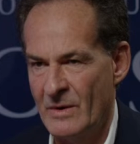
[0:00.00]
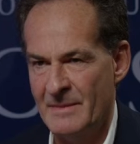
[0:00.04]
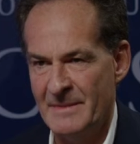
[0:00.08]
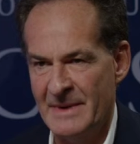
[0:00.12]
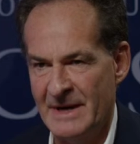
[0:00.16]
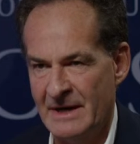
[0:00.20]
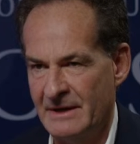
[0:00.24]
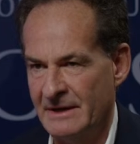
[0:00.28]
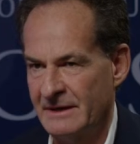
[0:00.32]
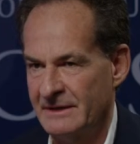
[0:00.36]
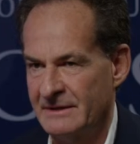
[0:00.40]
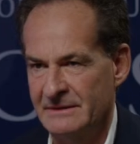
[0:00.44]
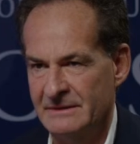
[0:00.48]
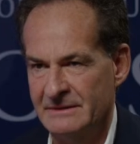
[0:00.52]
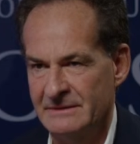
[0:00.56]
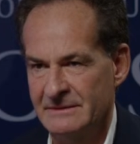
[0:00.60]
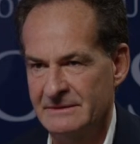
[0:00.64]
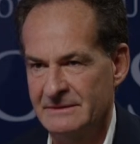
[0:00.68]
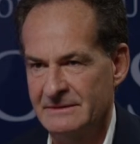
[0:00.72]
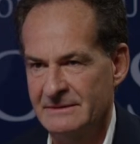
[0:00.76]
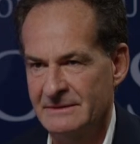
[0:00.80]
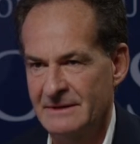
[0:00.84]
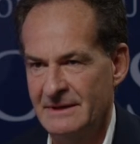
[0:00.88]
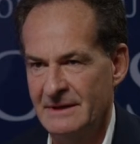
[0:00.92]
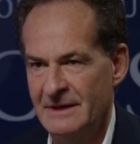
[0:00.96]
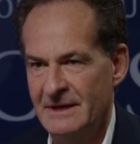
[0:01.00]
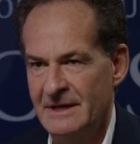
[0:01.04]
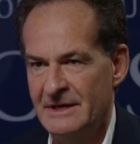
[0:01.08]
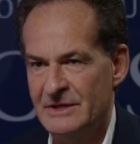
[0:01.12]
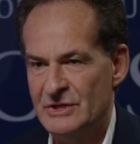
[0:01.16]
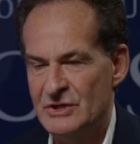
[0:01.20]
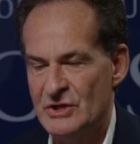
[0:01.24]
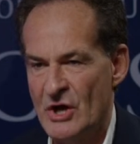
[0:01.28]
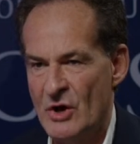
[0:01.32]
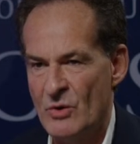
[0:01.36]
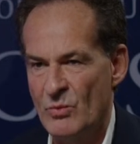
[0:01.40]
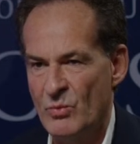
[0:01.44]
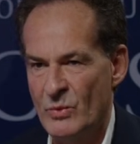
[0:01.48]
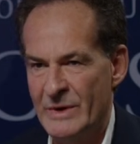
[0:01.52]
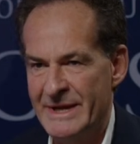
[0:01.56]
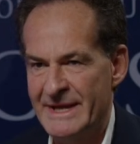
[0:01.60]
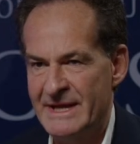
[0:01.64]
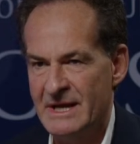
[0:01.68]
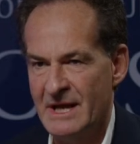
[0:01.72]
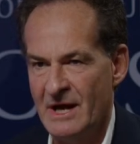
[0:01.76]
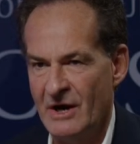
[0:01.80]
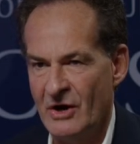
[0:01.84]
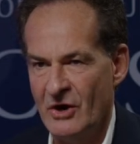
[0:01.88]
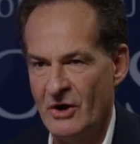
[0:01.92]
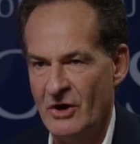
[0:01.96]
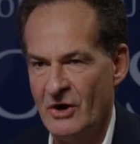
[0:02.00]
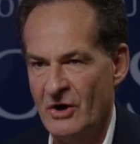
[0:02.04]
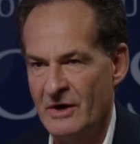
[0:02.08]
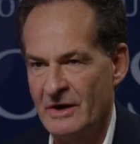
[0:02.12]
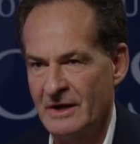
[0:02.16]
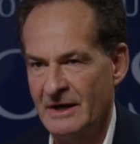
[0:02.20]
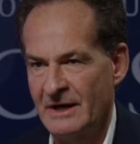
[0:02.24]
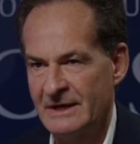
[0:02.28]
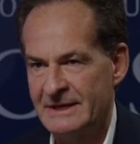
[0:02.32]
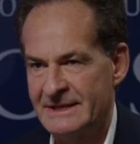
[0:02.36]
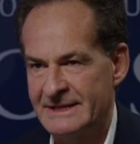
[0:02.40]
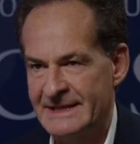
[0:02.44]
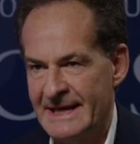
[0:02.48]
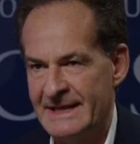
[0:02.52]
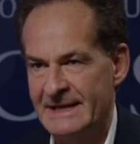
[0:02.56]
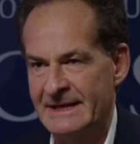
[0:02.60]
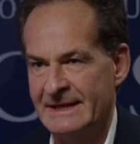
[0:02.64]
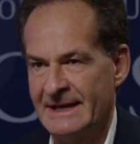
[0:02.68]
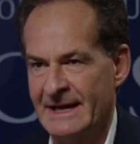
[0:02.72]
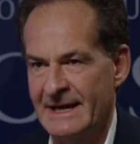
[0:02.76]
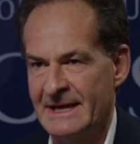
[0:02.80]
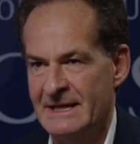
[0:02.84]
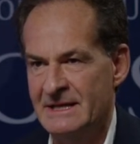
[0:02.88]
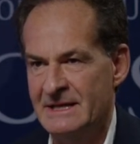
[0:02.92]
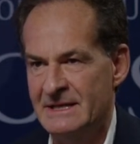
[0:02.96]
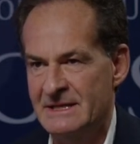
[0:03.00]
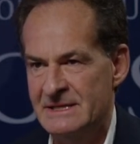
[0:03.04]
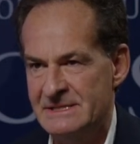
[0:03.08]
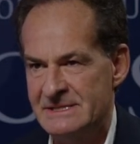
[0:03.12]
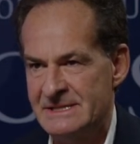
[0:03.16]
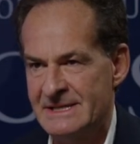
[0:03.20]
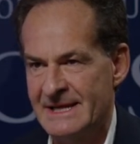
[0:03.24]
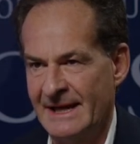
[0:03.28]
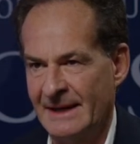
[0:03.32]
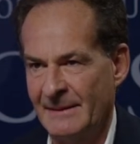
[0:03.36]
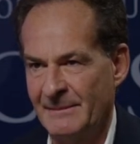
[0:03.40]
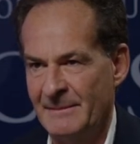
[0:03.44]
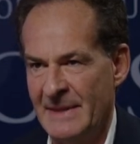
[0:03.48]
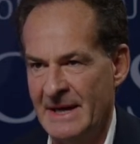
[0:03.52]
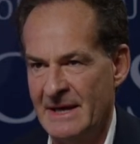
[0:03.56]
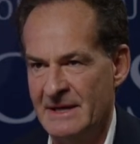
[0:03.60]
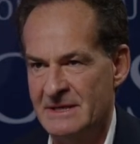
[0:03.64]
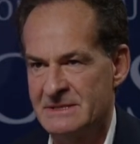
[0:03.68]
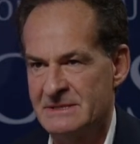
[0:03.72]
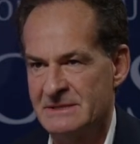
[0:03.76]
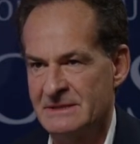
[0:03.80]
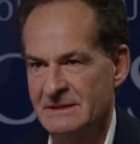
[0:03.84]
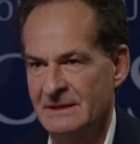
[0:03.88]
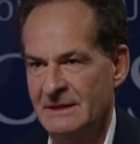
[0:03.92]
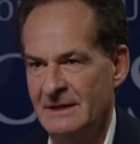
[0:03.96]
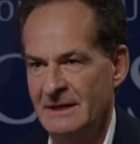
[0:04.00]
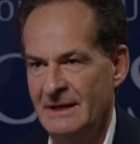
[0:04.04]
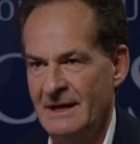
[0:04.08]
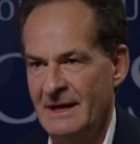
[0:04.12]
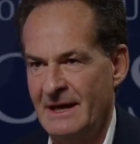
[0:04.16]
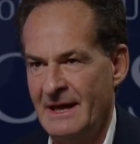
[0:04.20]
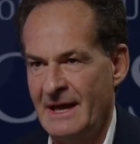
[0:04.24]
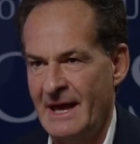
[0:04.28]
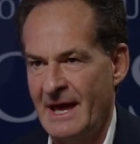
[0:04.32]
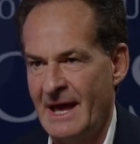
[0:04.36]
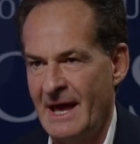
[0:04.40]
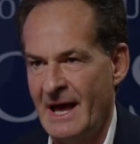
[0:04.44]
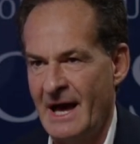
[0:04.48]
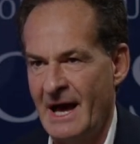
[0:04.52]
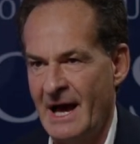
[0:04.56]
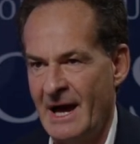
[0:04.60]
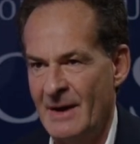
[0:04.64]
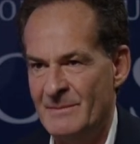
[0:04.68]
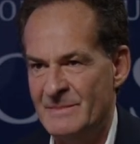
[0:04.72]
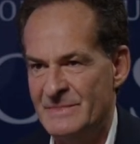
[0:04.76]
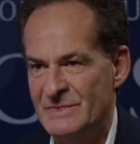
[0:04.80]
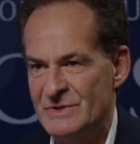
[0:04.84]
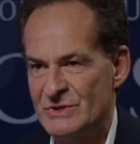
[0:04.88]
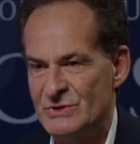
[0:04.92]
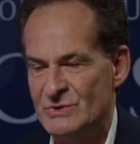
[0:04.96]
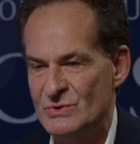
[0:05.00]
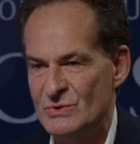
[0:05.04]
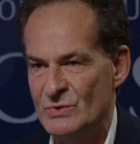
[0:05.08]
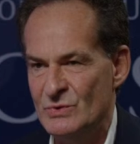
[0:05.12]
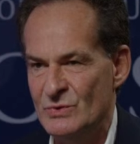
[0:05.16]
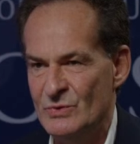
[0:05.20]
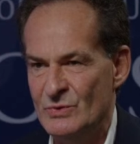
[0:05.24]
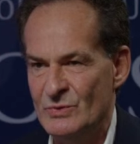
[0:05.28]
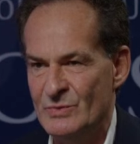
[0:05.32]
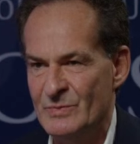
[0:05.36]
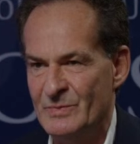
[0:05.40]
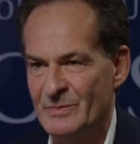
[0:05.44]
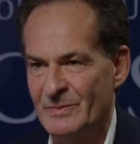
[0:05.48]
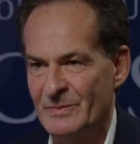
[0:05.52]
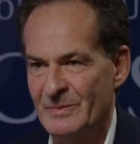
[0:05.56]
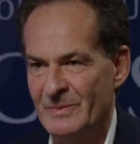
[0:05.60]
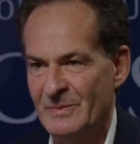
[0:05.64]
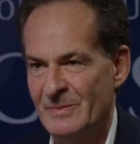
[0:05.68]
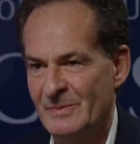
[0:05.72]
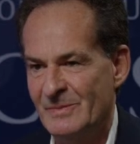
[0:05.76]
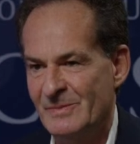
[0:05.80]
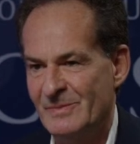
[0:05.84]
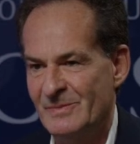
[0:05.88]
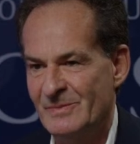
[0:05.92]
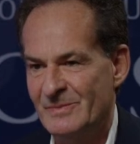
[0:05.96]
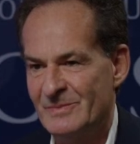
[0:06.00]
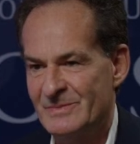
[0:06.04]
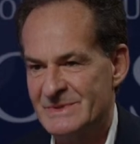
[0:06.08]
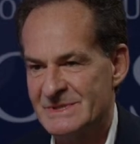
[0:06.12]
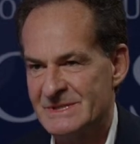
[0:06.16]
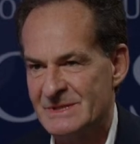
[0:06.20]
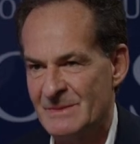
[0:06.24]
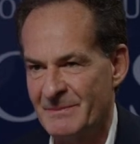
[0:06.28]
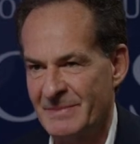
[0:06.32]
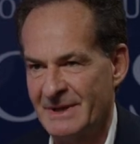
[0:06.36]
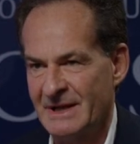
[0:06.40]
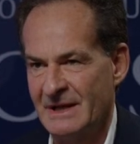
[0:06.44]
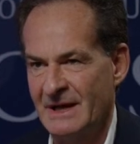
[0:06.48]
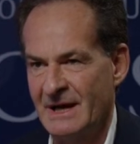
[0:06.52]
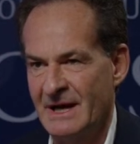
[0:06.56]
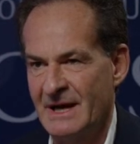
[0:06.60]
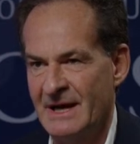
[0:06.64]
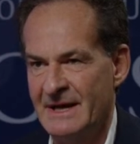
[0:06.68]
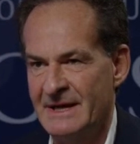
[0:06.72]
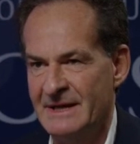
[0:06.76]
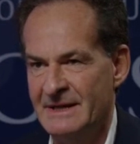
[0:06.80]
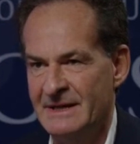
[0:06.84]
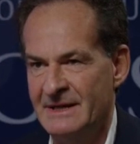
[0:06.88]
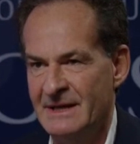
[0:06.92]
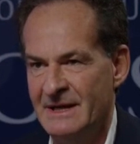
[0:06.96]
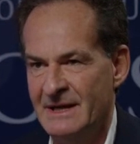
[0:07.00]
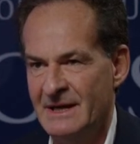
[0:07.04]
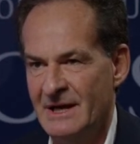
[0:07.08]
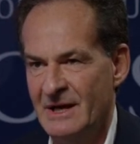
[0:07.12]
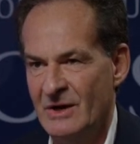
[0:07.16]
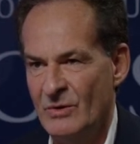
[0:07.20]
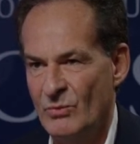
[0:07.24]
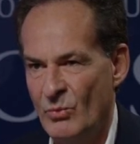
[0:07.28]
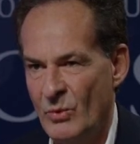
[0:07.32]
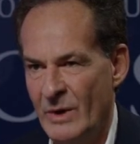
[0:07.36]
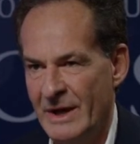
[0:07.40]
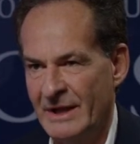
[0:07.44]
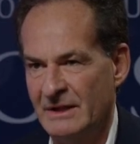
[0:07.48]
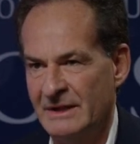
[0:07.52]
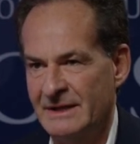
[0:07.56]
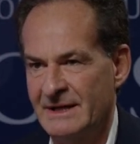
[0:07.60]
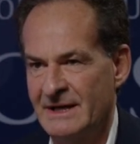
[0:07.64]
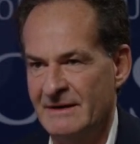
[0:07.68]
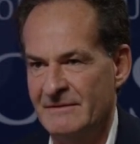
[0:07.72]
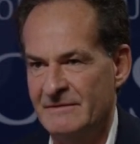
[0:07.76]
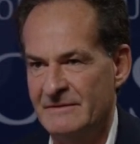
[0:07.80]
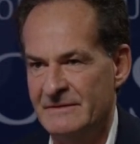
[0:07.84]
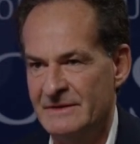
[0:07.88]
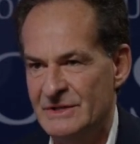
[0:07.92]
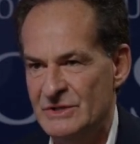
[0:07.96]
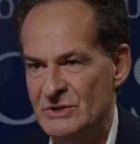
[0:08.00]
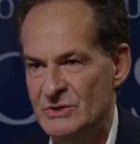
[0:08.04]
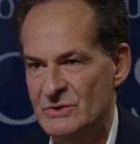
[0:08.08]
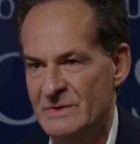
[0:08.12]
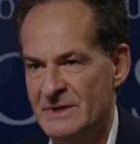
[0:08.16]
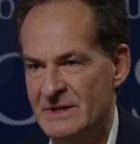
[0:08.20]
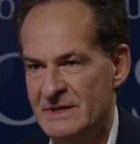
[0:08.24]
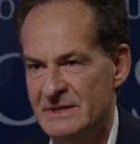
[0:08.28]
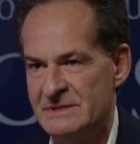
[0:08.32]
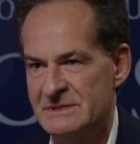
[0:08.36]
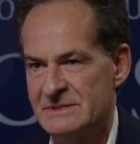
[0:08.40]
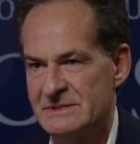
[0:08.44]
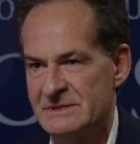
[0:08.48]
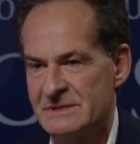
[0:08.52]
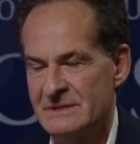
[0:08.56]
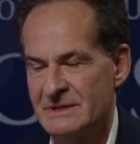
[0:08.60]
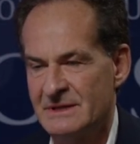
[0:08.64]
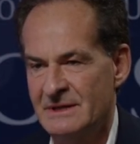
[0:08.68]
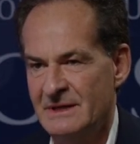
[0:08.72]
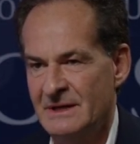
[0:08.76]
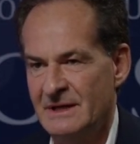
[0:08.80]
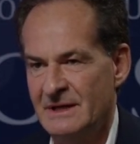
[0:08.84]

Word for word: American. You know, we are dedicated as TechMet um, to supply well governed US